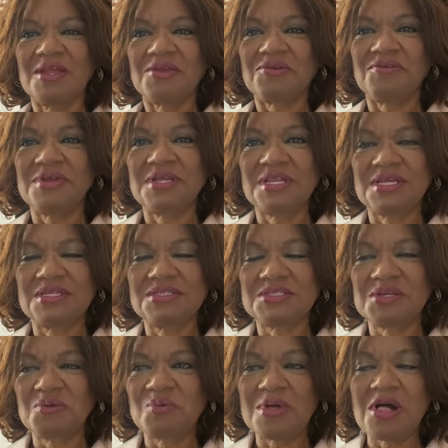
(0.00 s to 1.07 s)

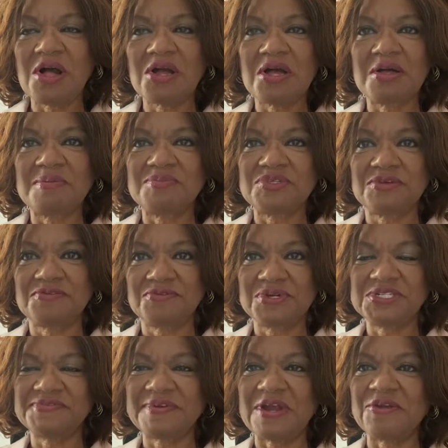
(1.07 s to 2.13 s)
Greetings and welcome to
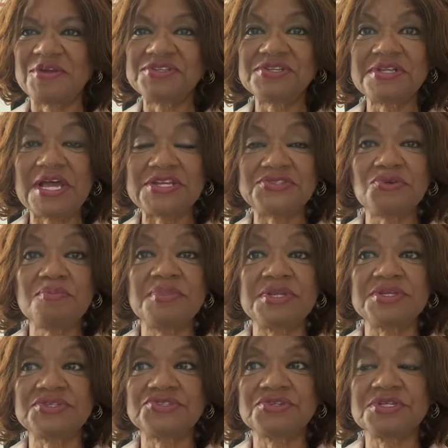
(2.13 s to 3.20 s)
Fresh Fire International
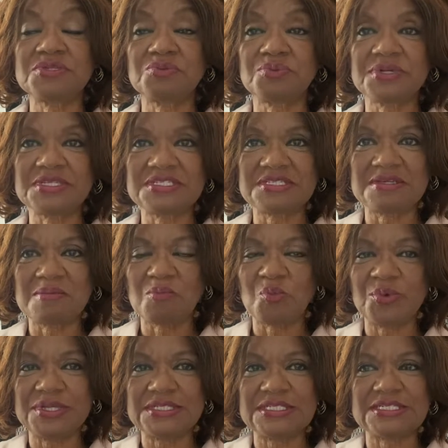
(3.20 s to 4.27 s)
Ministries Wisdom
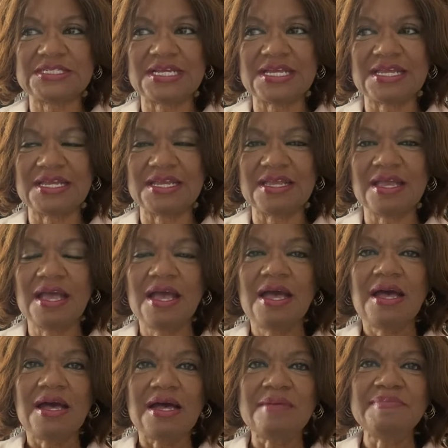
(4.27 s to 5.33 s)
Wednesday.
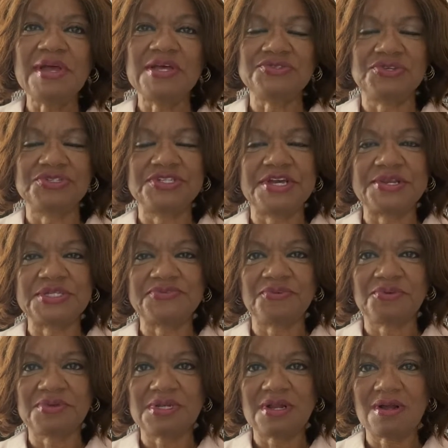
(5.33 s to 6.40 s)
I'm Pastor Janice
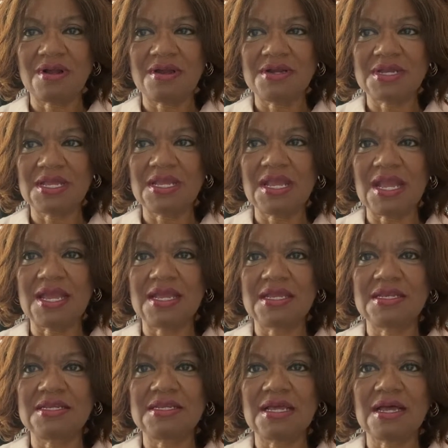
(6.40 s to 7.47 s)
Fareed Hardy,
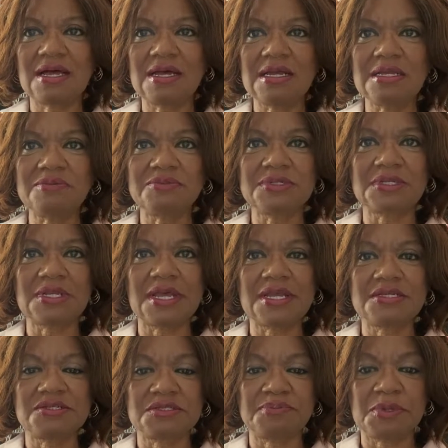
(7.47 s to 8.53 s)
and I would
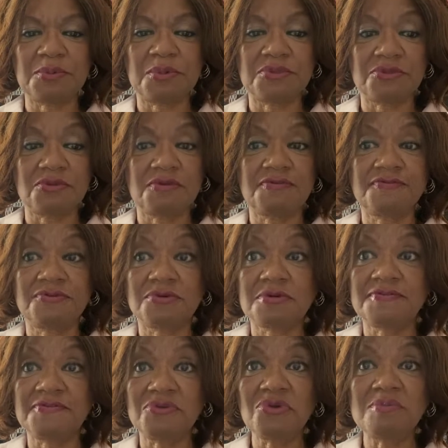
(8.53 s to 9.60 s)
like to speak with you for
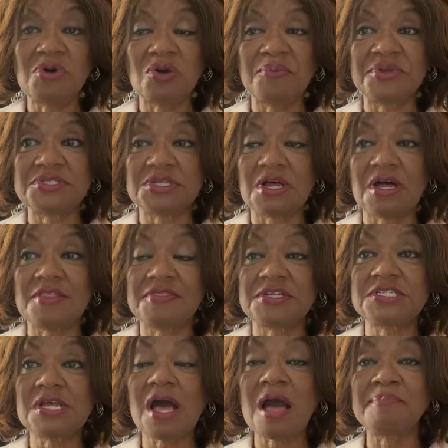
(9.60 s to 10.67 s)
a few moments on the
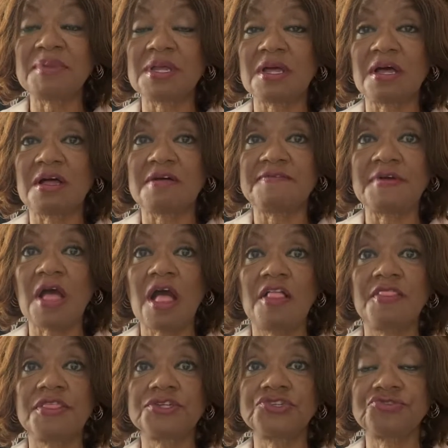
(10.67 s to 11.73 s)
topic of
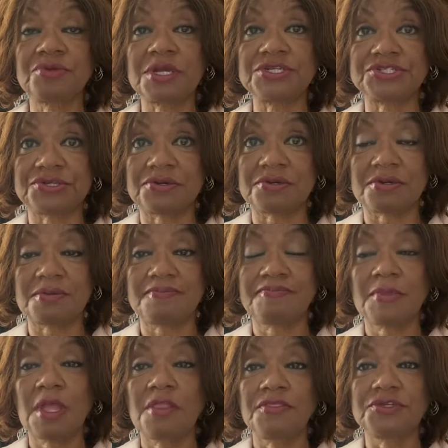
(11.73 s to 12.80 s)
the treasure.
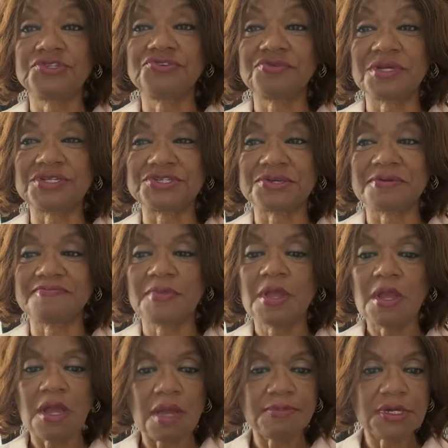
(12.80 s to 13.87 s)
The treasure.
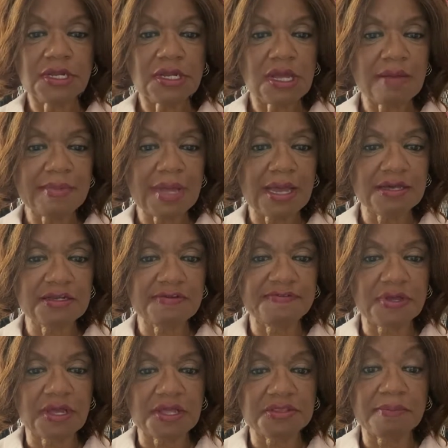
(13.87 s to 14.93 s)
I'm going to come out
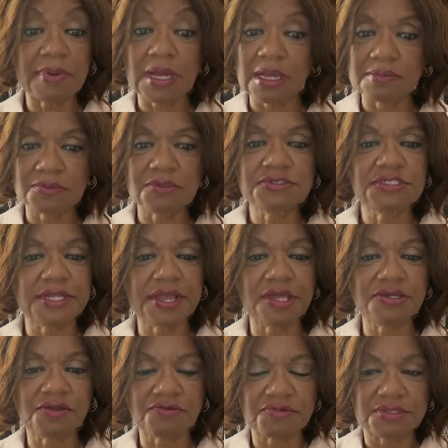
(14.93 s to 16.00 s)
of the Bible, 2
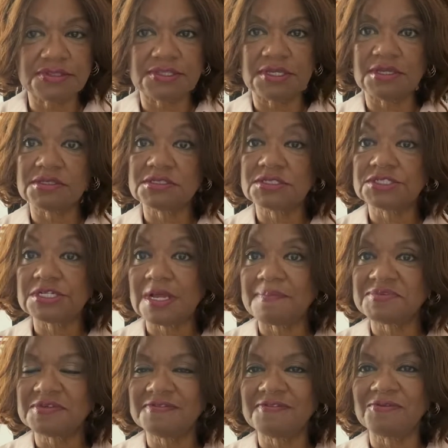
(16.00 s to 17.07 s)
Corinthians
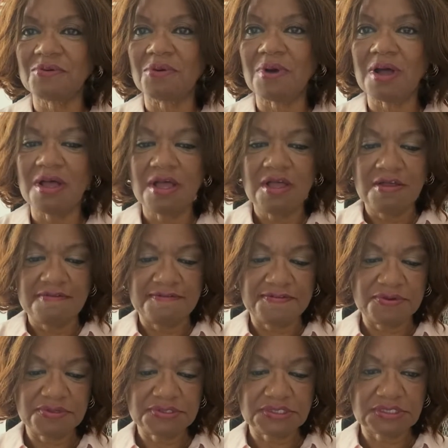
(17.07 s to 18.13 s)
chapter 4,
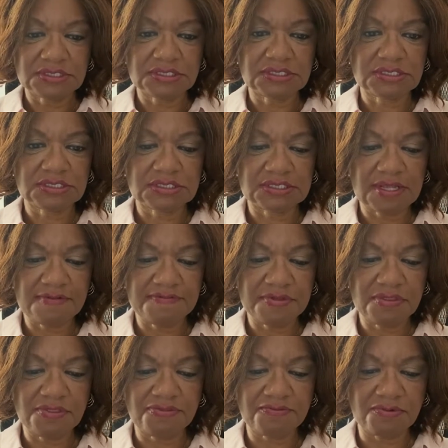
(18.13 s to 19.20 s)
verses
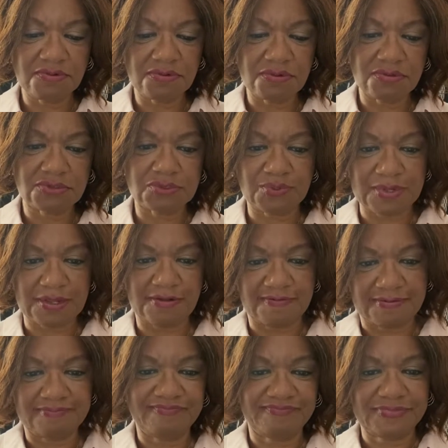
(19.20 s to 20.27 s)
7 through 12.
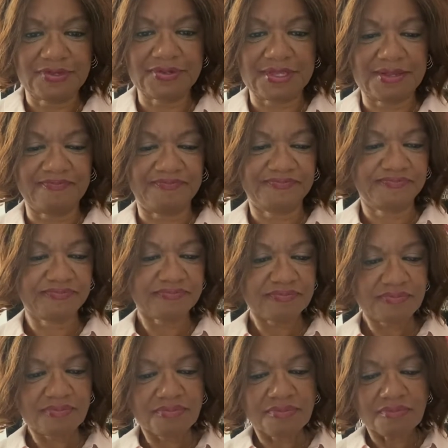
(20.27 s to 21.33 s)
Okay.
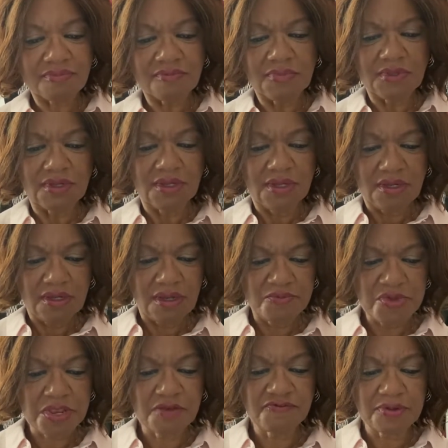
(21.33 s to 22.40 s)
I'm
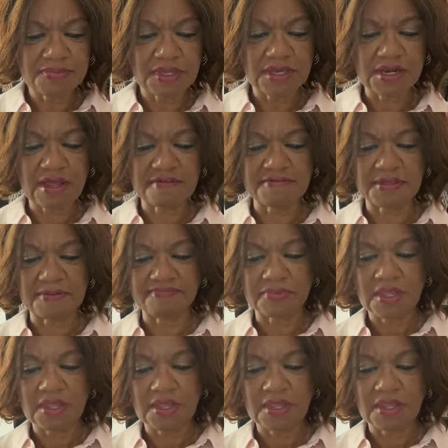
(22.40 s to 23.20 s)
reading from the NIV.